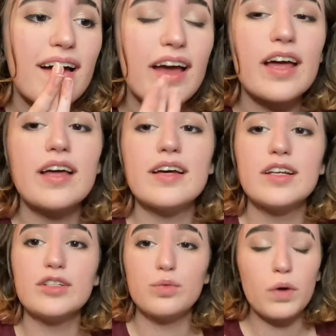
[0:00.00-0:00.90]

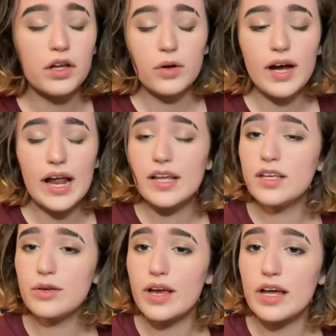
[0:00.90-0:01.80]
And while you're at it,
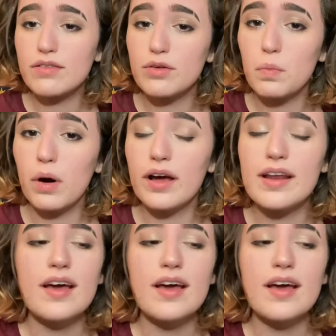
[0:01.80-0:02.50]
you can, if you want,